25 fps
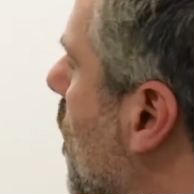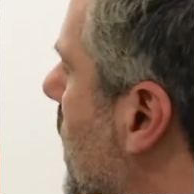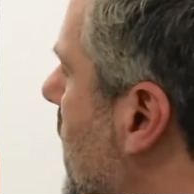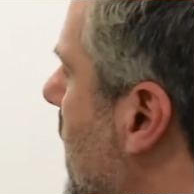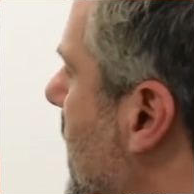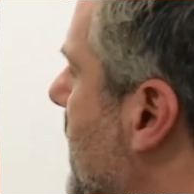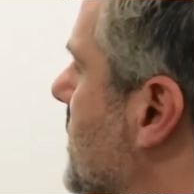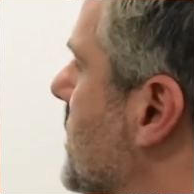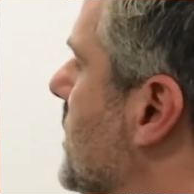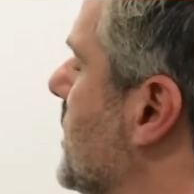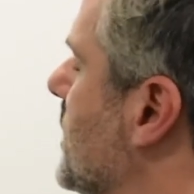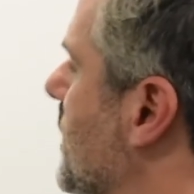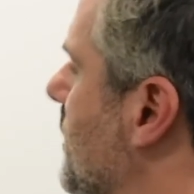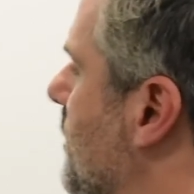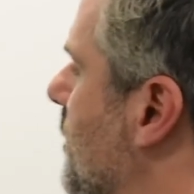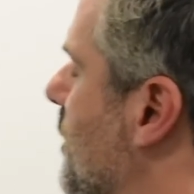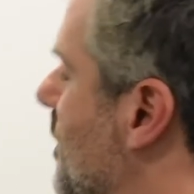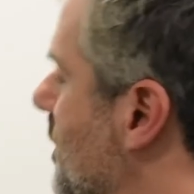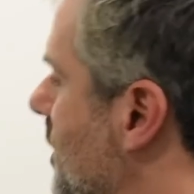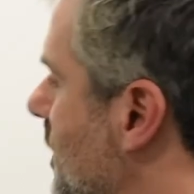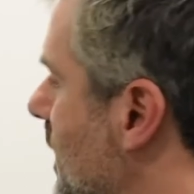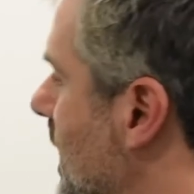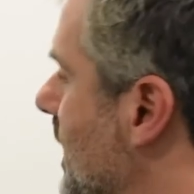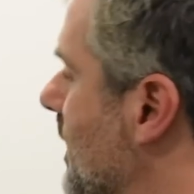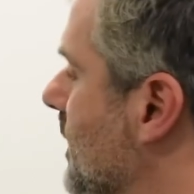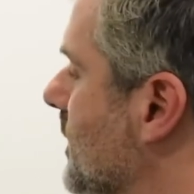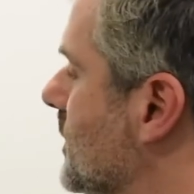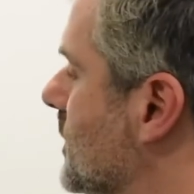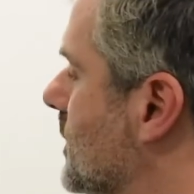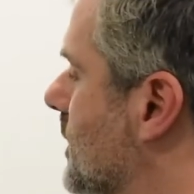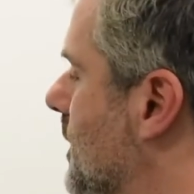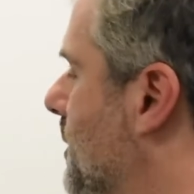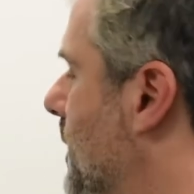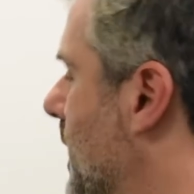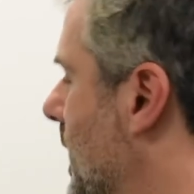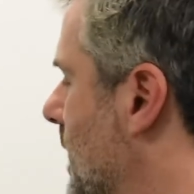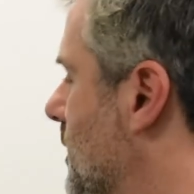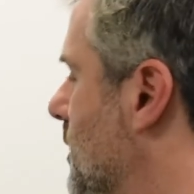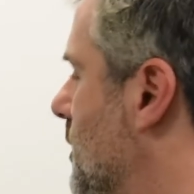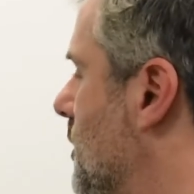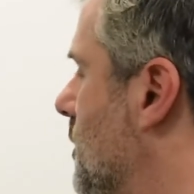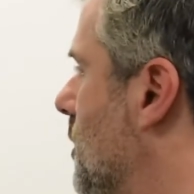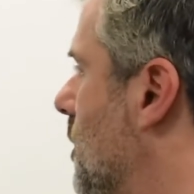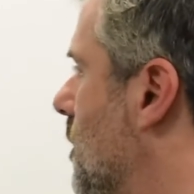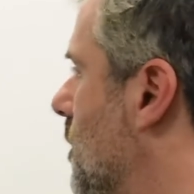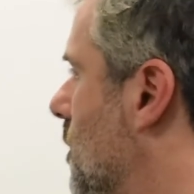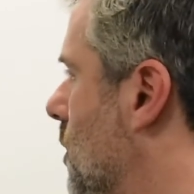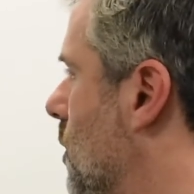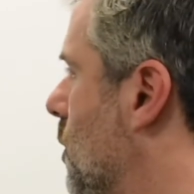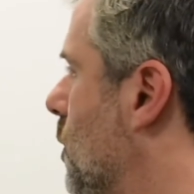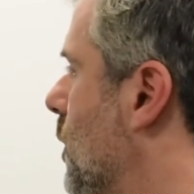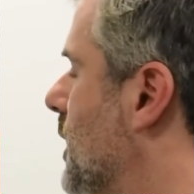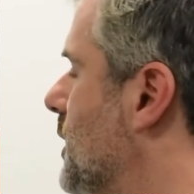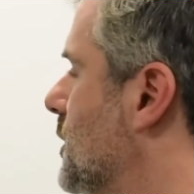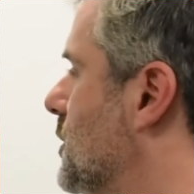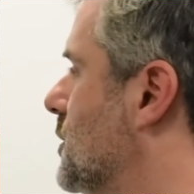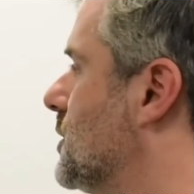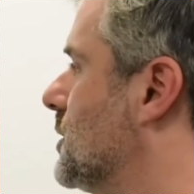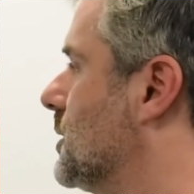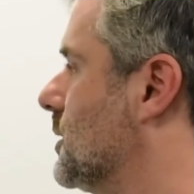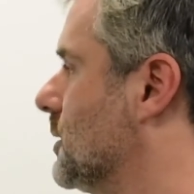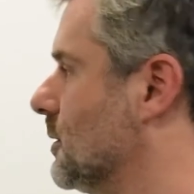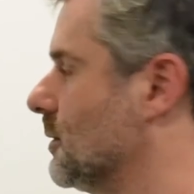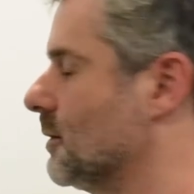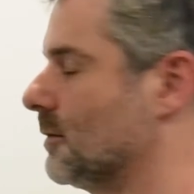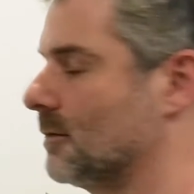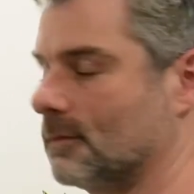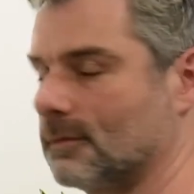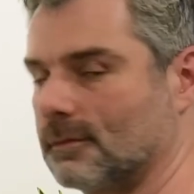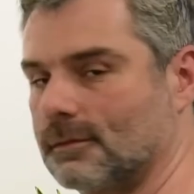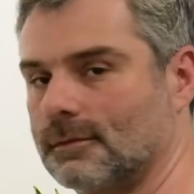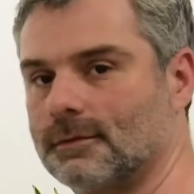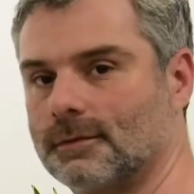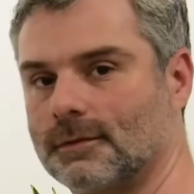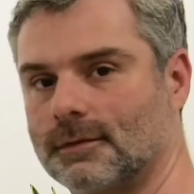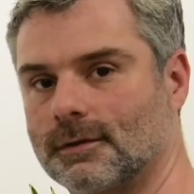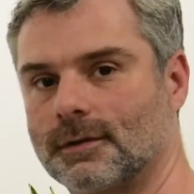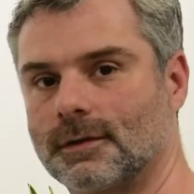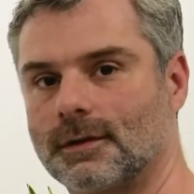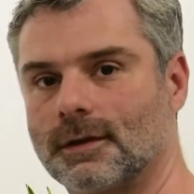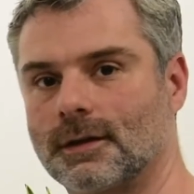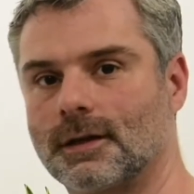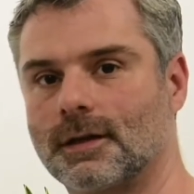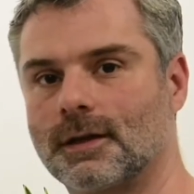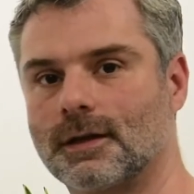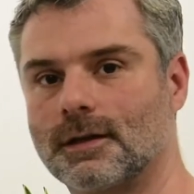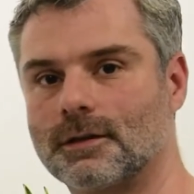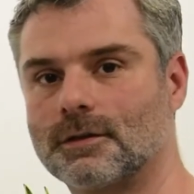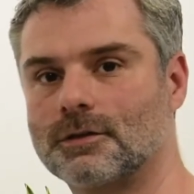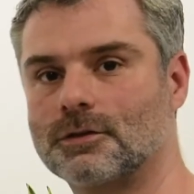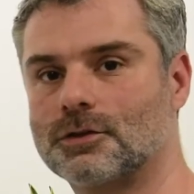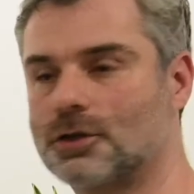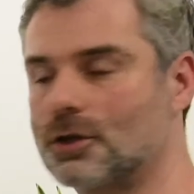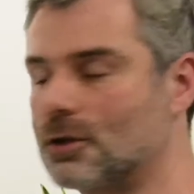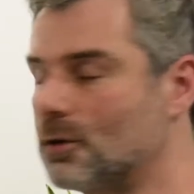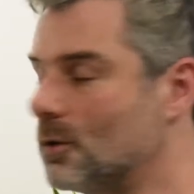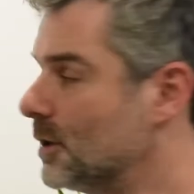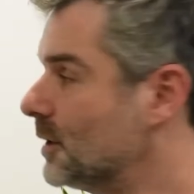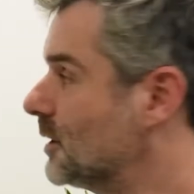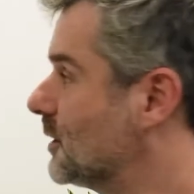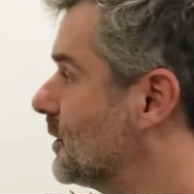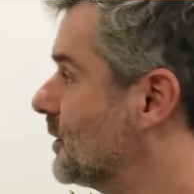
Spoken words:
kinds of different things depending on which zoo it's